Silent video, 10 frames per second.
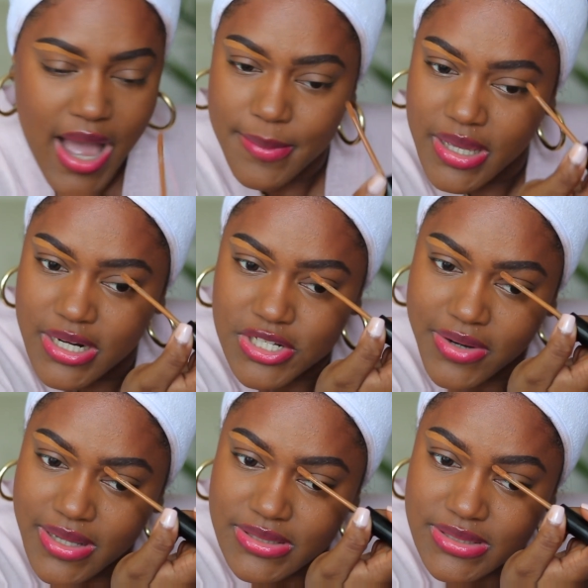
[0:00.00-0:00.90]
I'm gonna
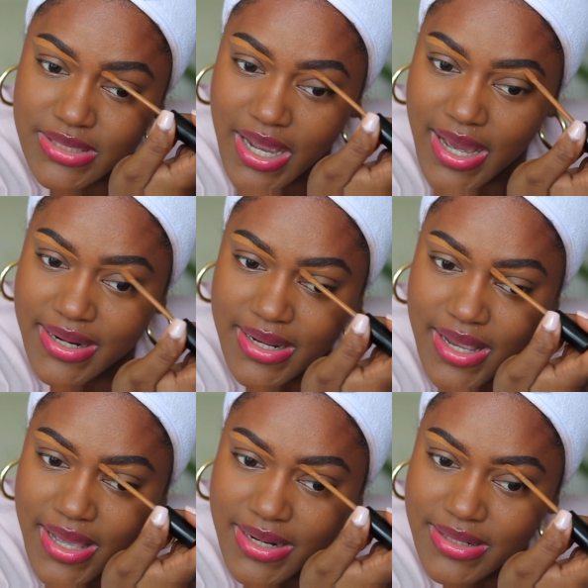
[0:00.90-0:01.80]
try to not
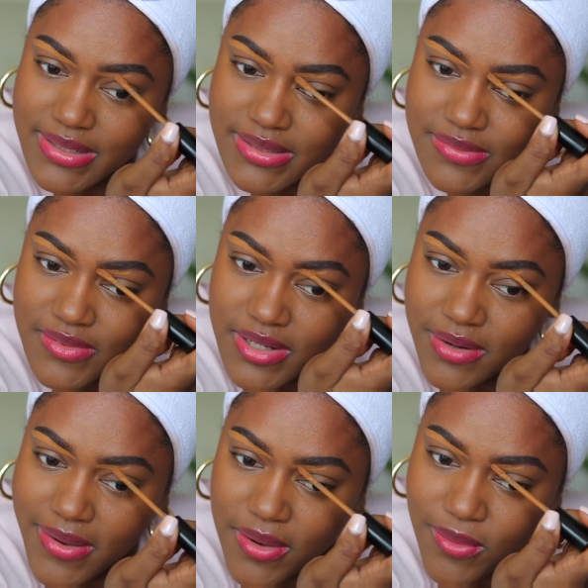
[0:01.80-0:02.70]
edit this
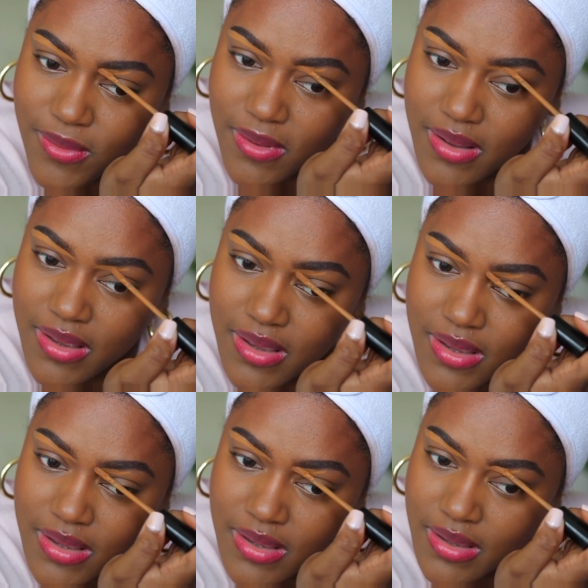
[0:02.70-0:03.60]
video at all.
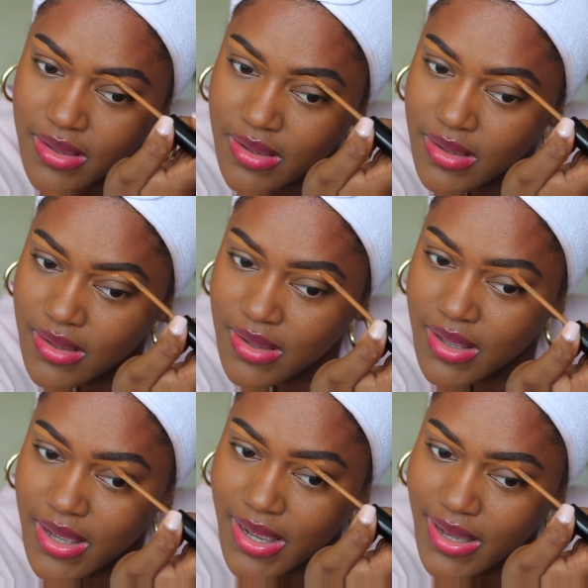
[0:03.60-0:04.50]

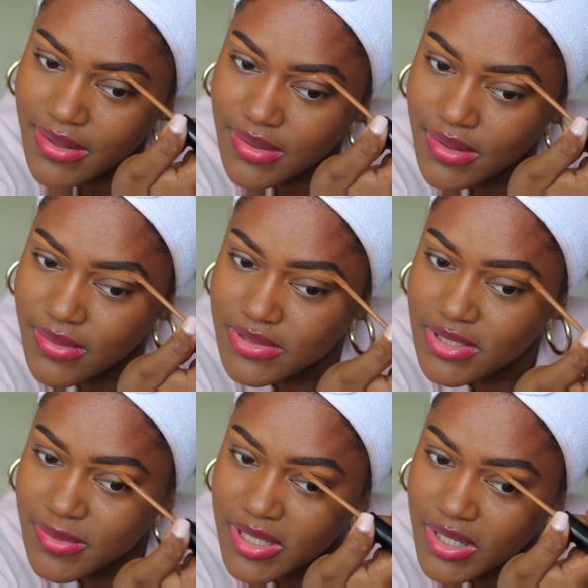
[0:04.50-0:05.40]
I don't know, it's
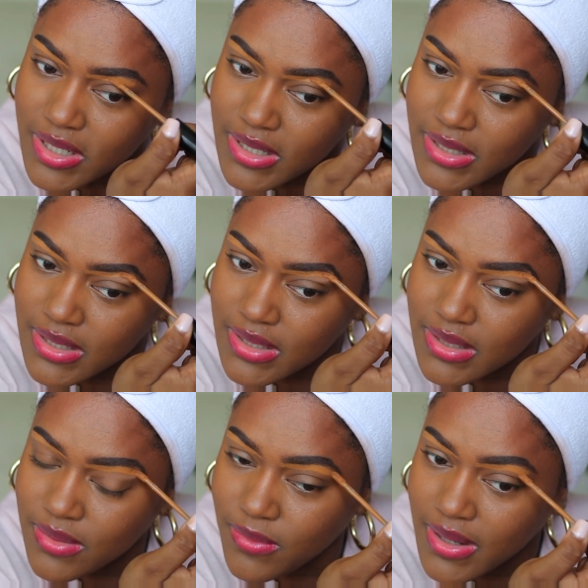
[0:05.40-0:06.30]
gonna be hard.
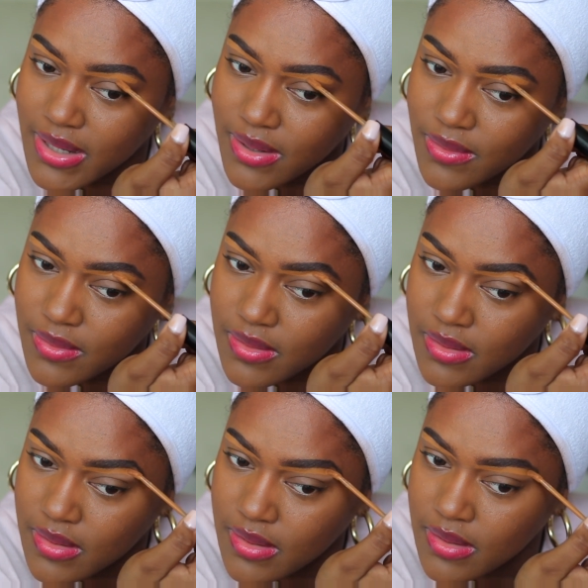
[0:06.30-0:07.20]
Wow.
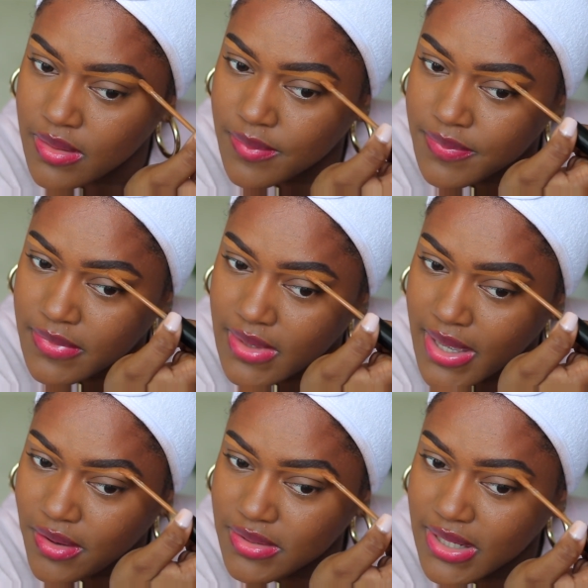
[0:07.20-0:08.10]

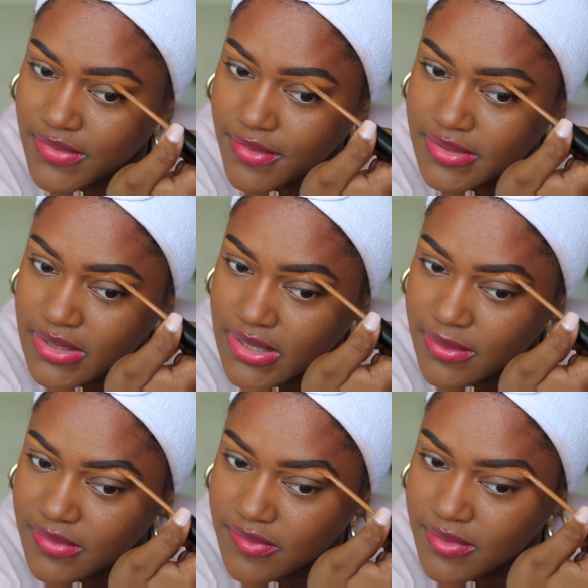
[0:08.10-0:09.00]
I don't think i ever did
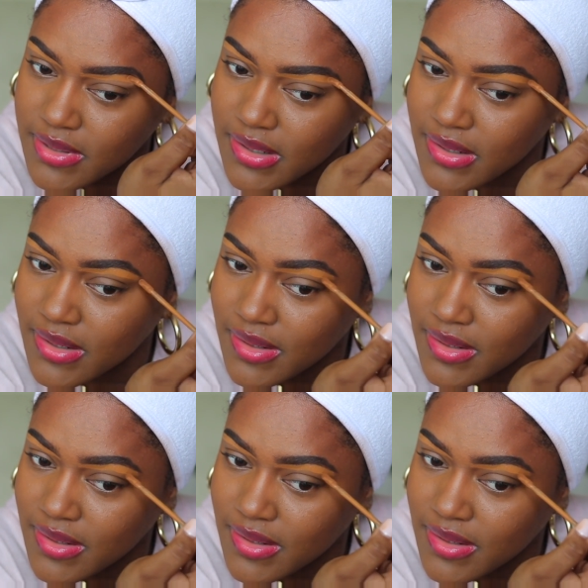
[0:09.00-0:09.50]
that before.